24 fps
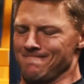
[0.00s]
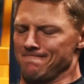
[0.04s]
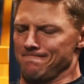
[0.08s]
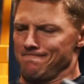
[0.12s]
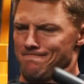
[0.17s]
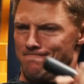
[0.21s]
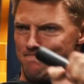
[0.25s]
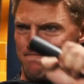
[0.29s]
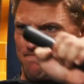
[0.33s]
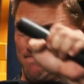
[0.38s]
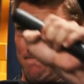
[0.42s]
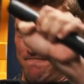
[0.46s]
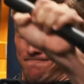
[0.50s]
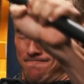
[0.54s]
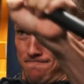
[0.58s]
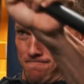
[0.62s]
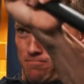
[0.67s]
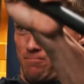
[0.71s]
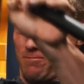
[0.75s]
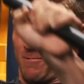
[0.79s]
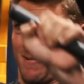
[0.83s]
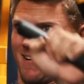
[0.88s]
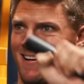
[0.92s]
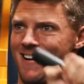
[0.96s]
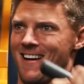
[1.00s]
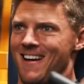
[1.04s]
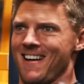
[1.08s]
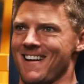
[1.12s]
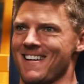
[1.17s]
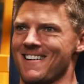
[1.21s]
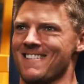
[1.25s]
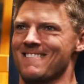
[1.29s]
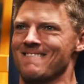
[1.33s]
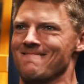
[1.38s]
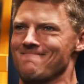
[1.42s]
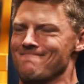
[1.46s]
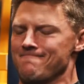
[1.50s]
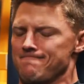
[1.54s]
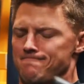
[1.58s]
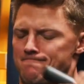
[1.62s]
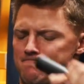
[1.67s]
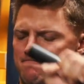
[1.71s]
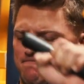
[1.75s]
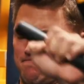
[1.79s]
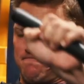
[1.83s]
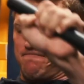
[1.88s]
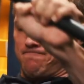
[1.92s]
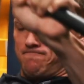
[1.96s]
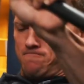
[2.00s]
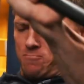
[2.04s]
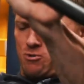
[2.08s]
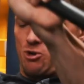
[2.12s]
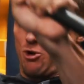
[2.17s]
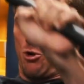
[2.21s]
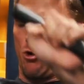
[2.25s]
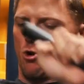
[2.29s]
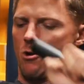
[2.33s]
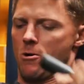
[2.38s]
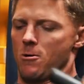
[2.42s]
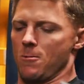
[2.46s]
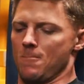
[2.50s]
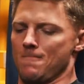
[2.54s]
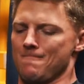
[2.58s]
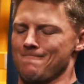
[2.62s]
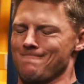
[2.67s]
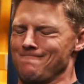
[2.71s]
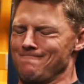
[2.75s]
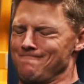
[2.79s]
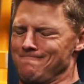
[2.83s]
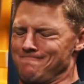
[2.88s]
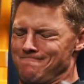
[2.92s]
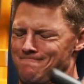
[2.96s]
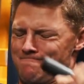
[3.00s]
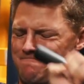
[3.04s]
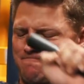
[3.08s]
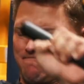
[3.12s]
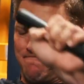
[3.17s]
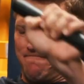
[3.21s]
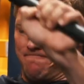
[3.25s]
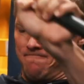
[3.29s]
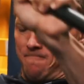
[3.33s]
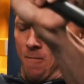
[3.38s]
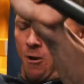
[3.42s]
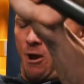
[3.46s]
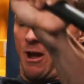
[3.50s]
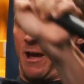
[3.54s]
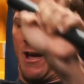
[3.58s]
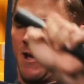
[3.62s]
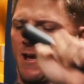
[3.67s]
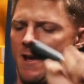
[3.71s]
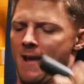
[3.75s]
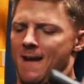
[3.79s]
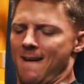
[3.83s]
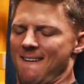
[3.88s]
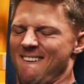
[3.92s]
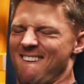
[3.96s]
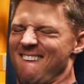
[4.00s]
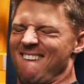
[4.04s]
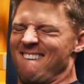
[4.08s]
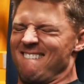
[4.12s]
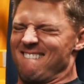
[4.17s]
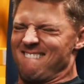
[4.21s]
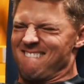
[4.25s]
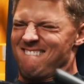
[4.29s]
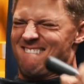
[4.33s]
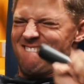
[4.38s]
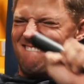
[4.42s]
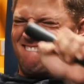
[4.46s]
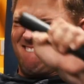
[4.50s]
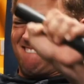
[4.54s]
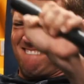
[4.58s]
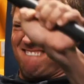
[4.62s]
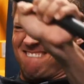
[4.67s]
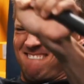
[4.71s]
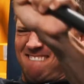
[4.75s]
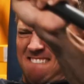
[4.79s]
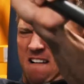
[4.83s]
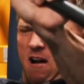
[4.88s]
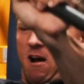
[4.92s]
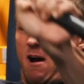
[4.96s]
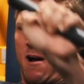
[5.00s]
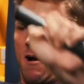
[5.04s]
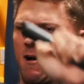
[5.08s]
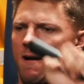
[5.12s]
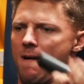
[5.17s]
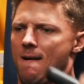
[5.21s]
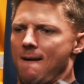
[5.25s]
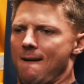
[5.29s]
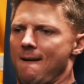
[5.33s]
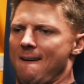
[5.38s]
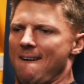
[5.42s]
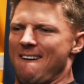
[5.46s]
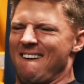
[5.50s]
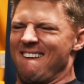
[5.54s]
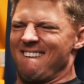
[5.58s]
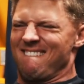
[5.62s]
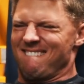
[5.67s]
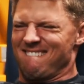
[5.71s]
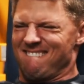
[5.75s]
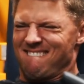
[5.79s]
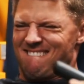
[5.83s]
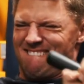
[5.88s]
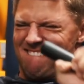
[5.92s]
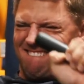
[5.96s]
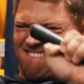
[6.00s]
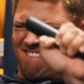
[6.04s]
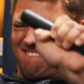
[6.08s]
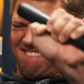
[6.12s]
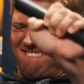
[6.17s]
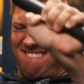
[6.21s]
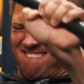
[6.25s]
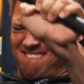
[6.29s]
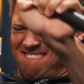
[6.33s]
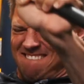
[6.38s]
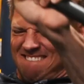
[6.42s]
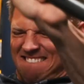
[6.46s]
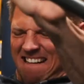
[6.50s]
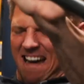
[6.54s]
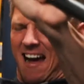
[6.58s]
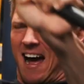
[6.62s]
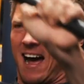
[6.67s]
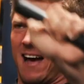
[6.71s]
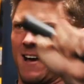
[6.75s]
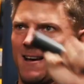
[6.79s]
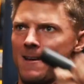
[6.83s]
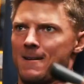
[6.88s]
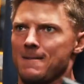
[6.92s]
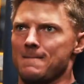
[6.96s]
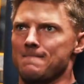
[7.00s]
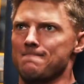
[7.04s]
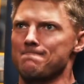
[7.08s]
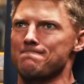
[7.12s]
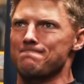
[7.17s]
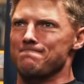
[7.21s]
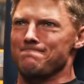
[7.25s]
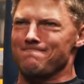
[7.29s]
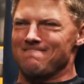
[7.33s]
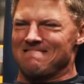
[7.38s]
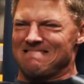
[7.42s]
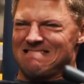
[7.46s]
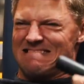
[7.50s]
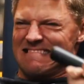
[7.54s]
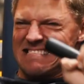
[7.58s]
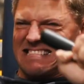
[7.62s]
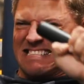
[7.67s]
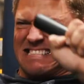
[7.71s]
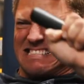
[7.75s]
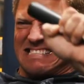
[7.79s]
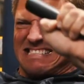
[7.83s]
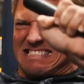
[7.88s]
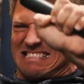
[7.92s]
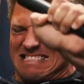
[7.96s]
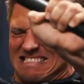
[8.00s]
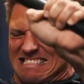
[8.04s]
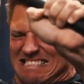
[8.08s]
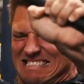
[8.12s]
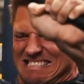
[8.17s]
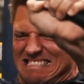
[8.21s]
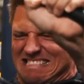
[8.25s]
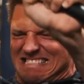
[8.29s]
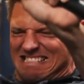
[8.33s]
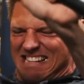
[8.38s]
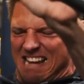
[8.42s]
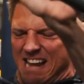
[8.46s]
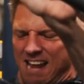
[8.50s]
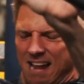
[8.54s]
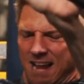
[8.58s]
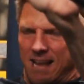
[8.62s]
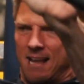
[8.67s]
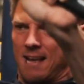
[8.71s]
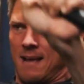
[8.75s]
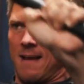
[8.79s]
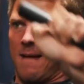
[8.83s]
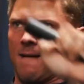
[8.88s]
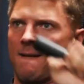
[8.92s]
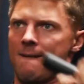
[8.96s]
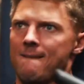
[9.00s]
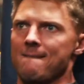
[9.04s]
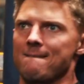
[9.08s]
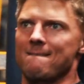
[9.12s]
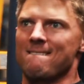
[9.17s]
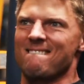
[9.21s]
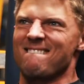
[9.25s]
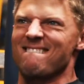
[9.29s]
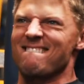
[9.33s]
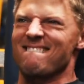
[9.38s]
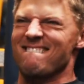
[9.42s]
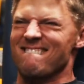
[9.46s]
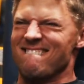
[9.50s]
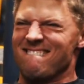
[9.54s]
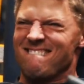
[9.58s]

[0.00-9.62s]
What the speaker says: supersetted with the chest fly. This stretch on this machine was just insane. Really cool old school gym here. From our superset, we're going with an